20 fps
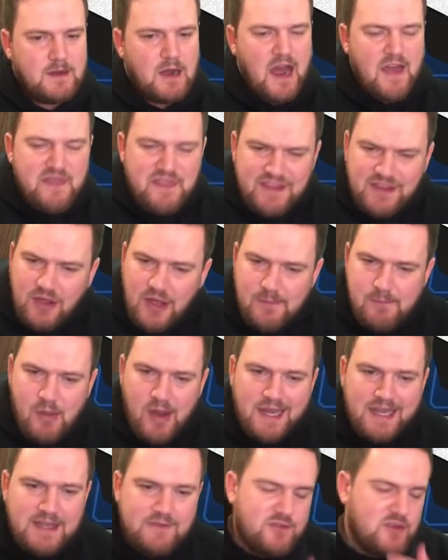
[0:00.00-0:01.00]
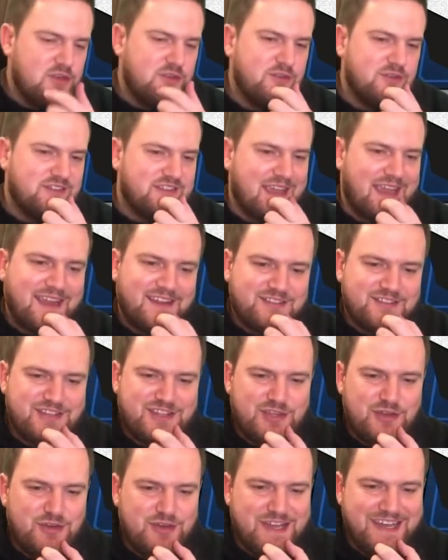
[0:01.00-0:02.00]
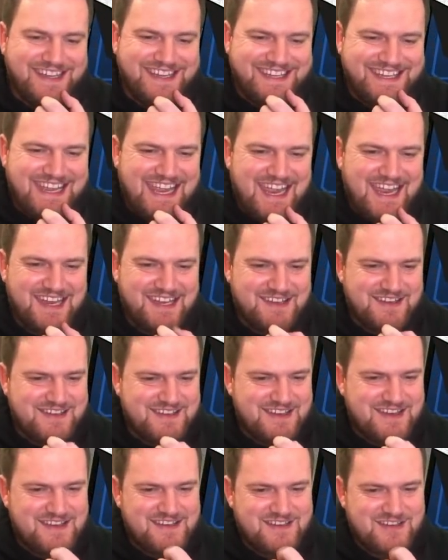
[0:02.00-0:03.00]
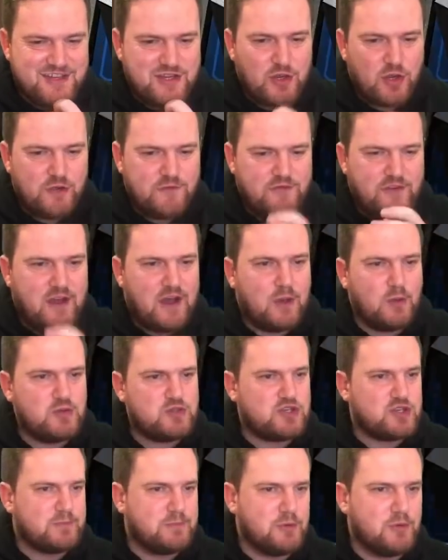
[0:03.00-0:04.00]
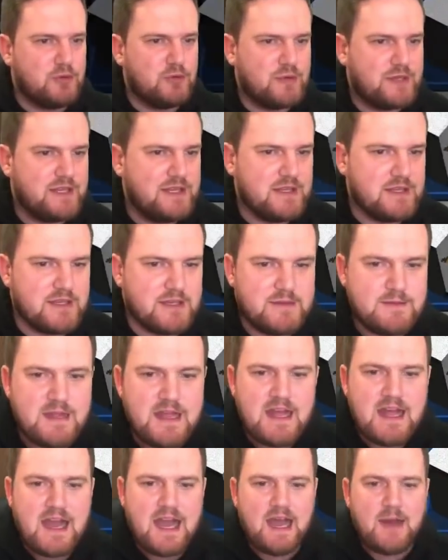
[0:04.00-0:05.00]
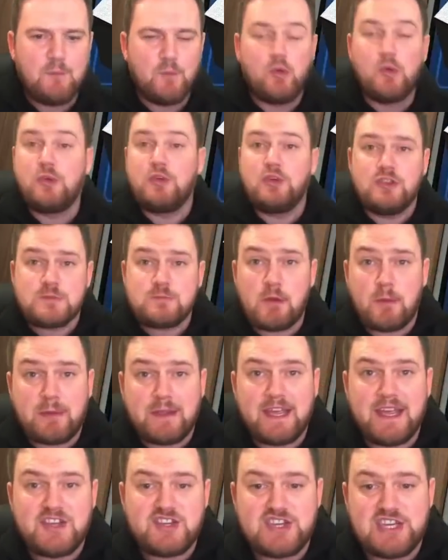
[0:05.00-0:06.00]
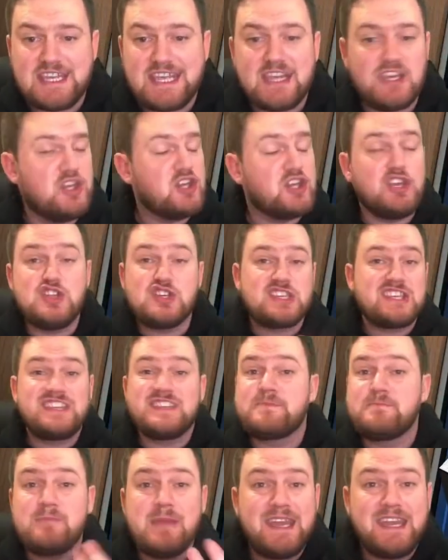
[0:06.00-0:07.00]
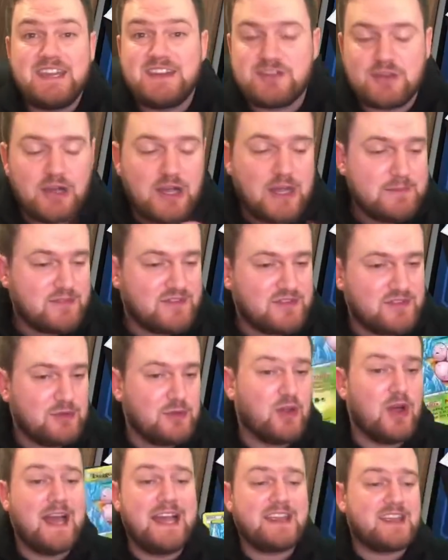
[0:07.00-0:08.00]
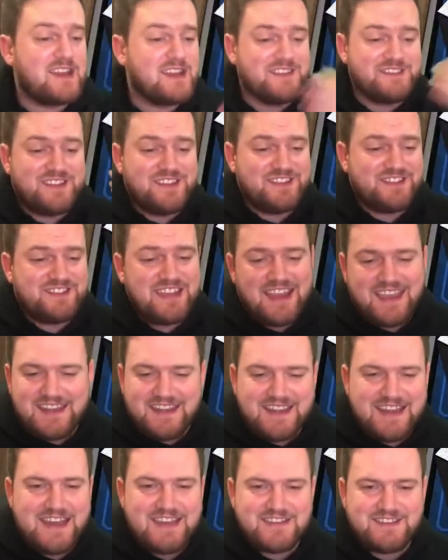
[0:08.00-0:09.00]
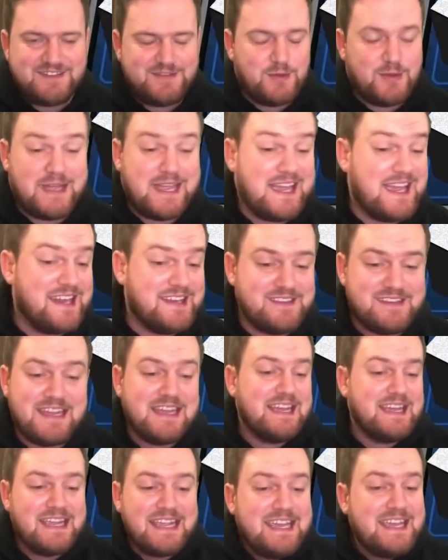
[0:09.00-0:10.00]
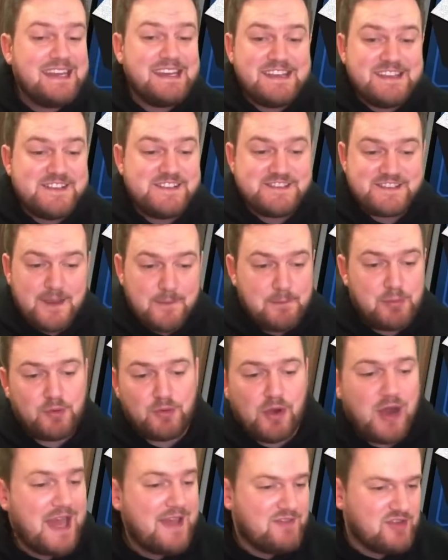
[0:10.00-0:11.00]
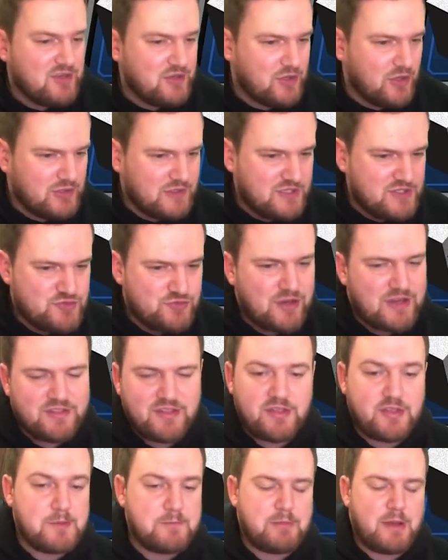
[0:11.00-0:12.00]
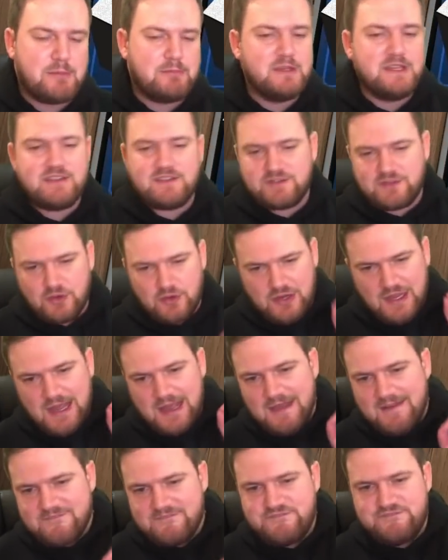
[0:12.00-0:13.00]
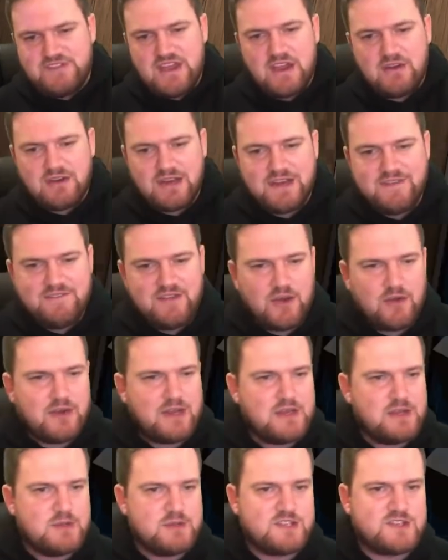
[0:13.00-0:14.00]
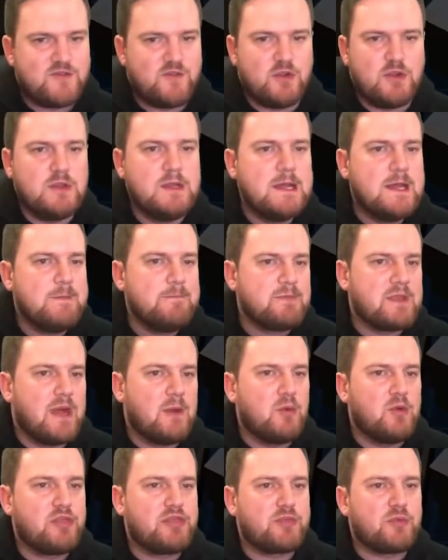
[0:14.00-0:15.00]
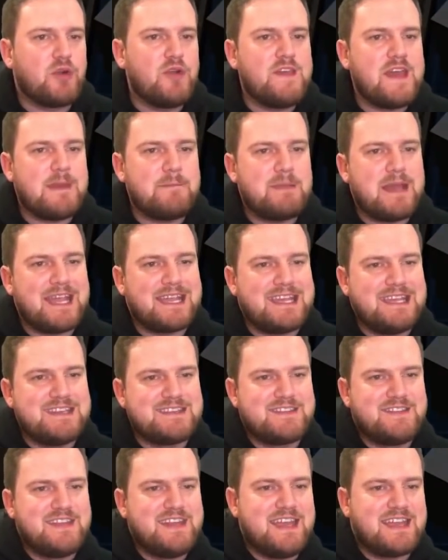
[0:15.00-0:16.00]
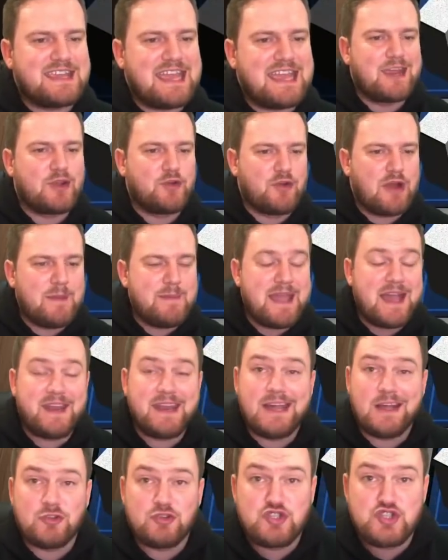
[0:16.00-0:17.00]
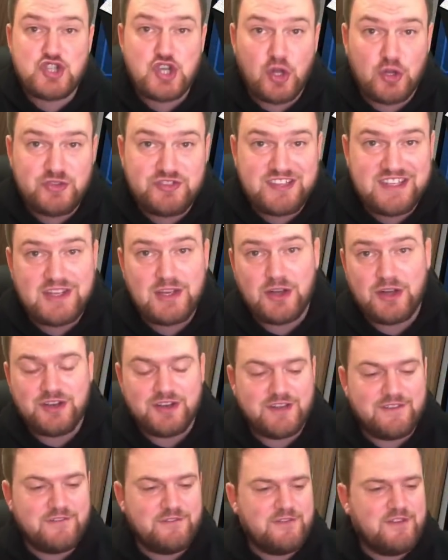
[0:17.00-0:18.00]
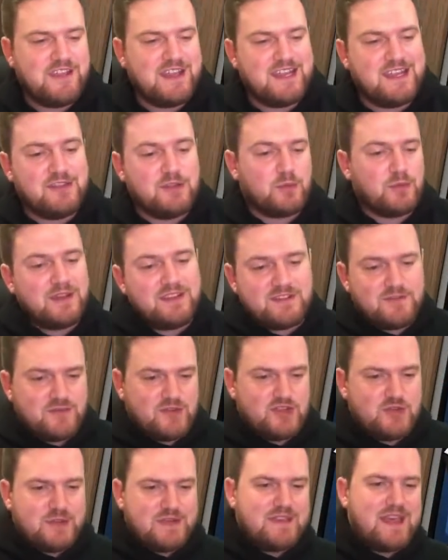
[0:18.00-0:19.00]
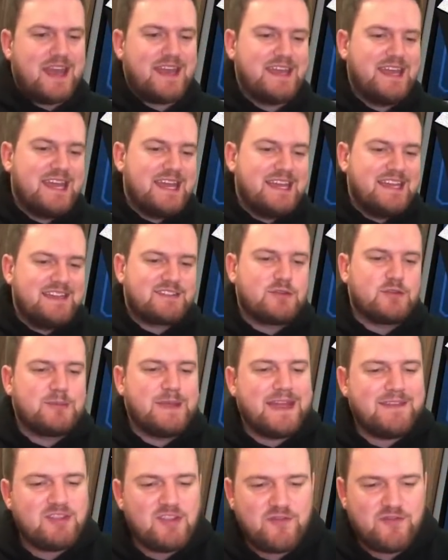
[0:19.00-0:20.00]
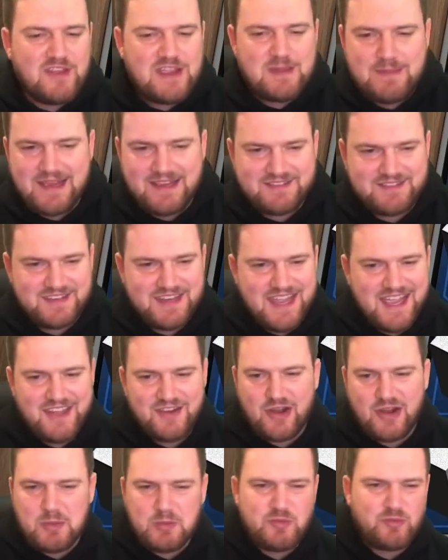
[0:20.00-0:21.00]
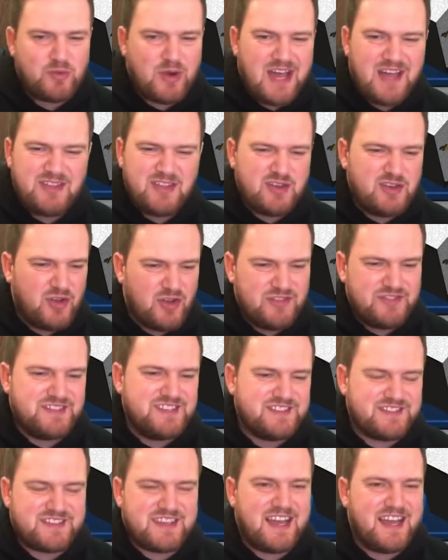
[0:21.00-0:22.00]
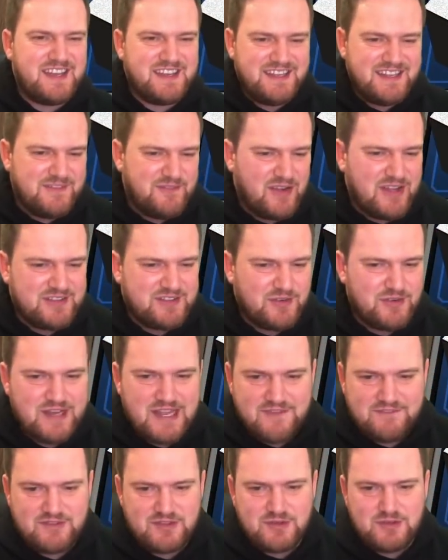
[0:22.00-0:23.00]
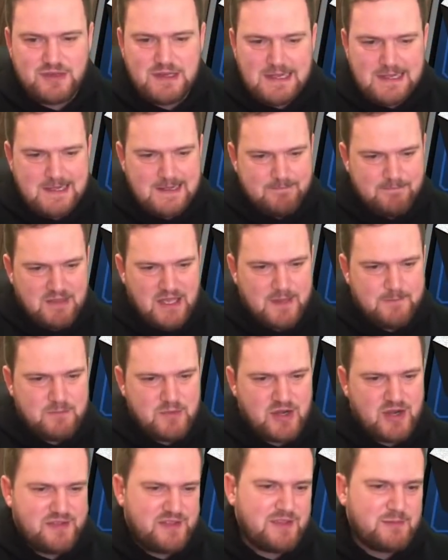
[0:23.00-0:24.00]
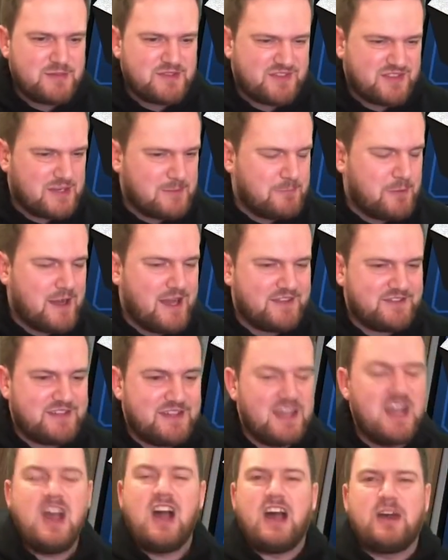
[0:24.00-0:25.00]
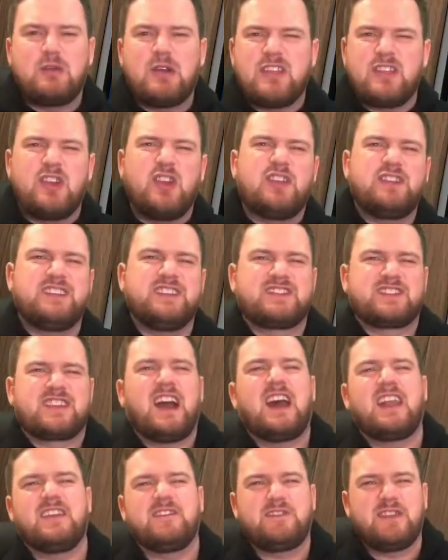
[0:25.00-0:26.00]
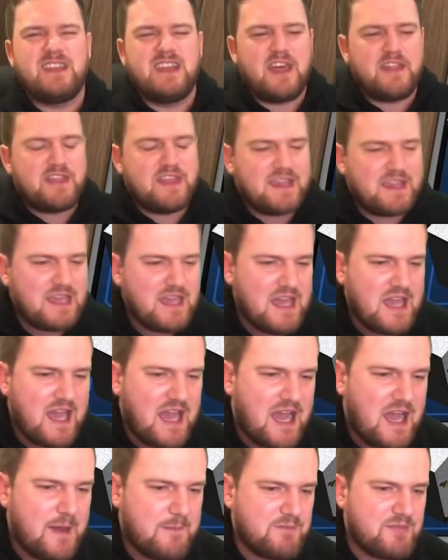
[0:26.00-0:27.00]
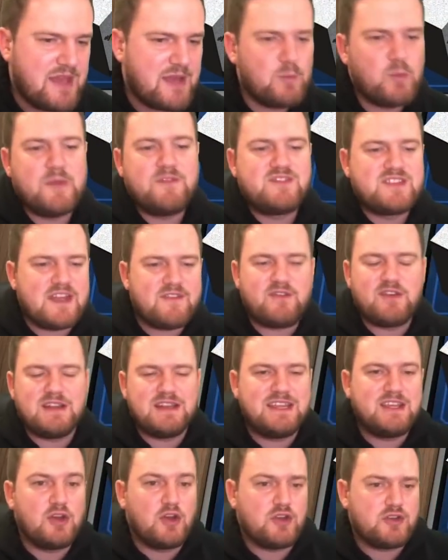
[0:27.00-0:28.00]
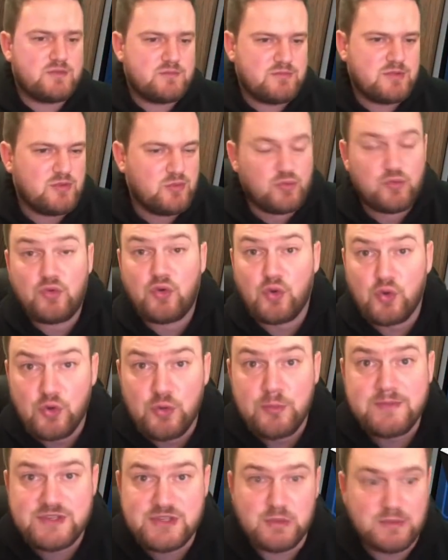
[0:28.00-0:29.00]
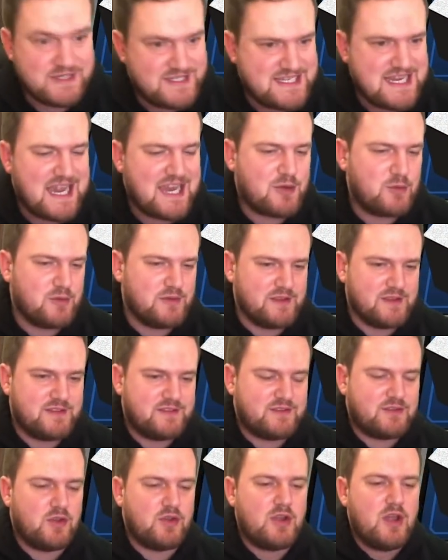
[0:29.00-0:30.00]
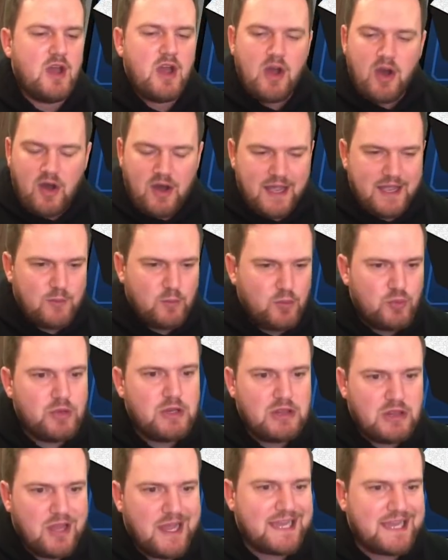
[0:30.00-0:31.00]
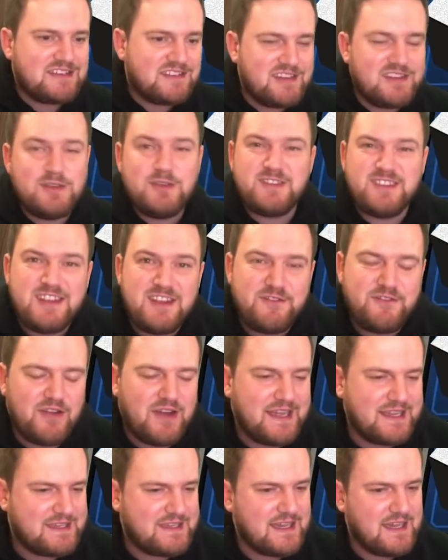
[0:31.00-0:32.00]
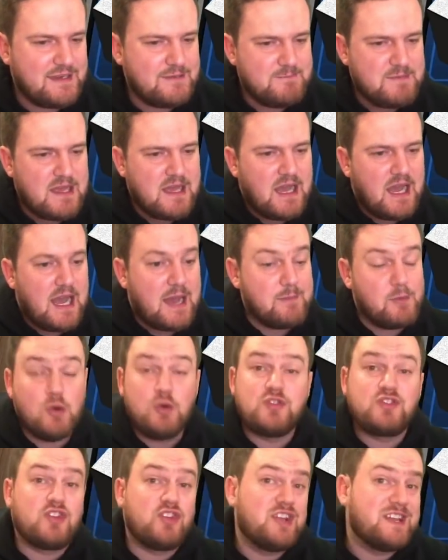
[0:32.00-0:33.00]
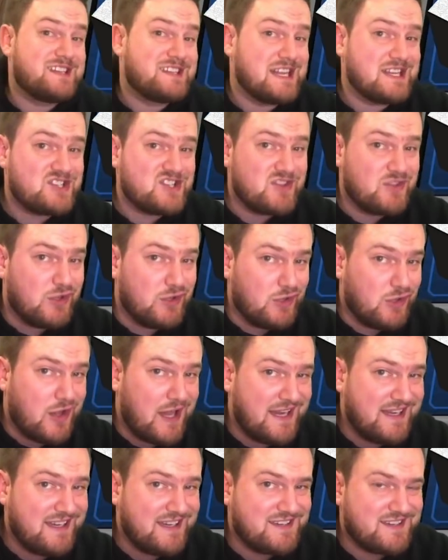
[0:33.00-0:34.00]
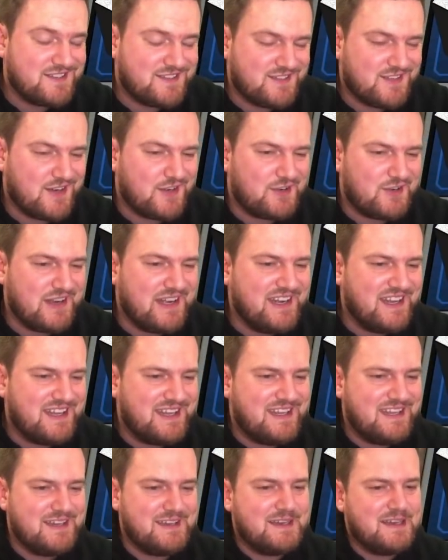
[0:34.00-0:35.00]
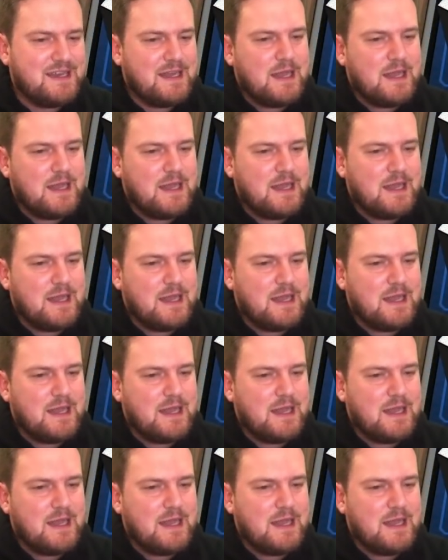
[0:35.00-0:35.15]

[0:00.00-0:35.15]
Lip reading: think I might even use Exeggcute again to go for Ultra Ball here. We'll use Propagation again. You can use it as many times as you like, because the second it enters your hand, it is private knowledge rather than public, so very, very useful. Now we'll throw that back into the deck grab out our Jolteon V. The reason for doing that is because we have the VMAX in hand. I would rather not discard it if I don't have to, and I think I'm just going to pass here. I'd rather not discard it for nothing, and we've definitely got the room to attack with it, so I would like to use it if I can. Also, attaching the Lightning to Tsareena here,